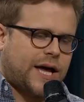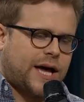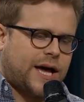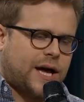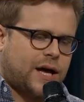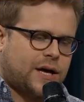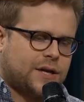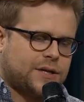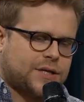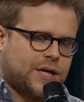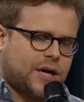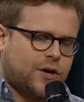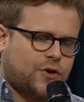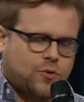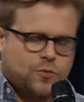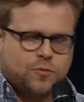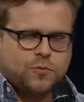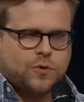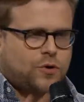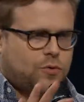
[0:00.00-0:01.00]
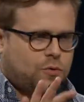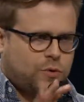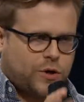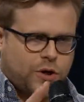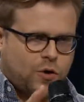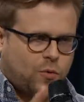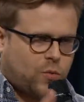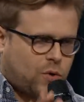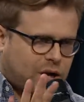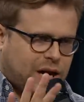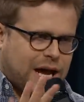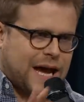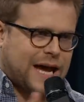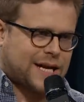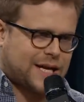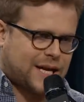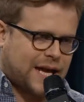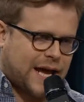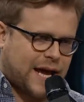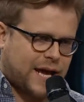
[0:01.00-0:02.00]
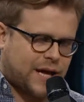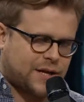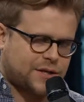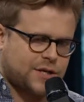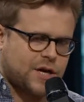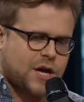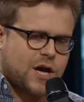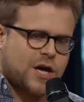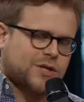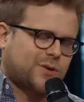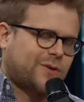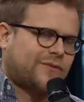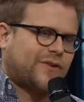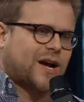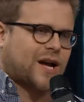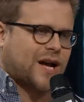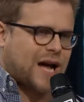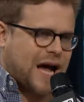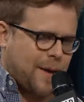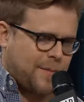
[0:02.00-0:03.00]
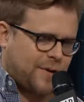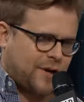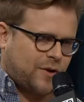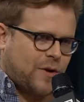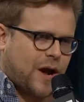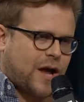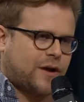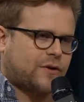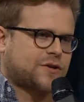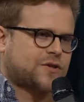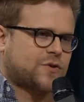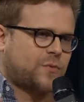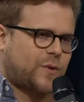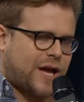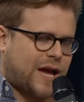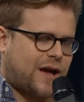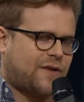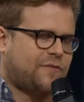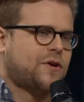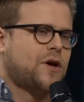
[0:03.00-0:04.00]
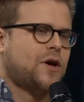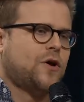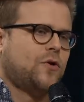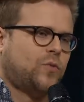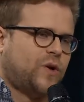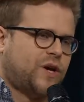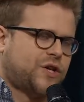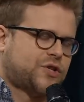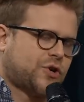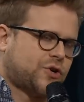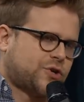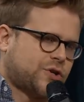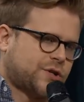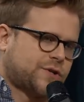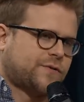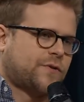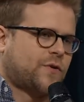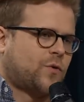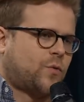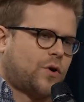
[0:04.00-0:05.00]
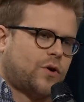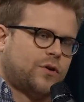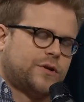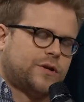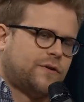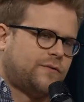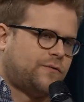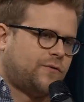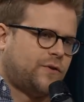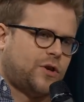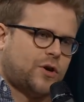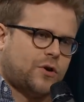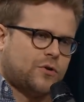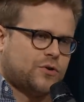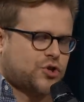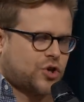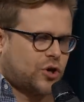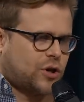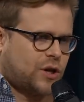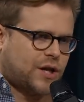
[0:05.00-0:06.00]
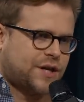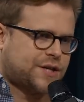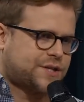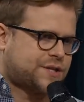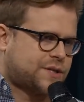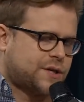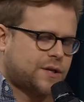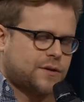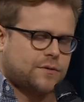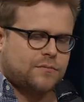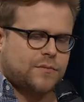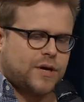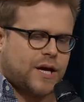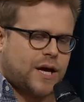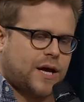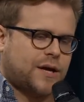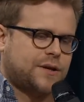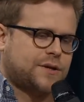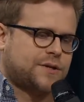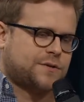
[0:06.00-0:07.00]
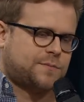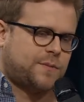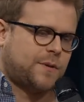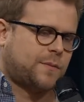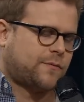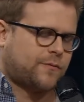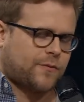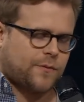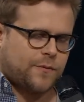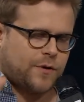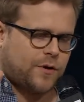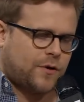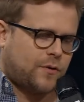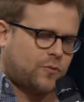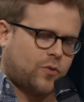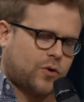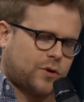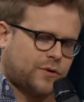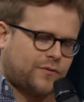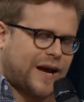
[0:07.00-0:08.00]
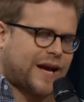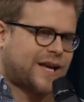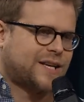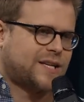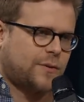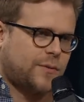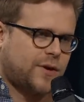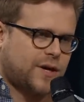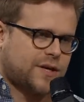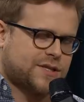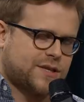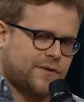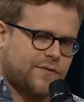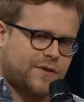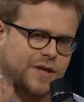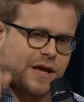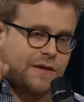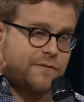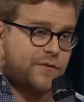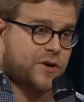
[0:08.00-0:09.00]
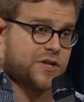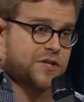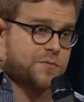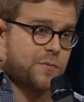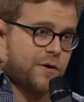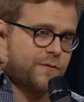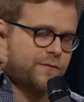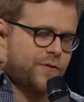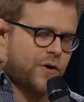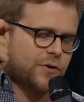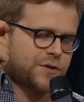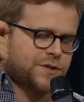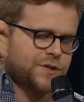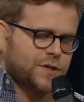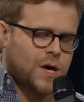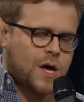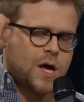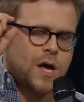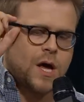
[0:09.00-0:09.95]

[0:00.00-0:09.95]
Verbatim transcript: and uh, who, who, you know, work hand in hand. So we've got comedy writers and we have researchers from the world of, you know, journalists and, and people from the world of academia, stuff like that. Very smart folks.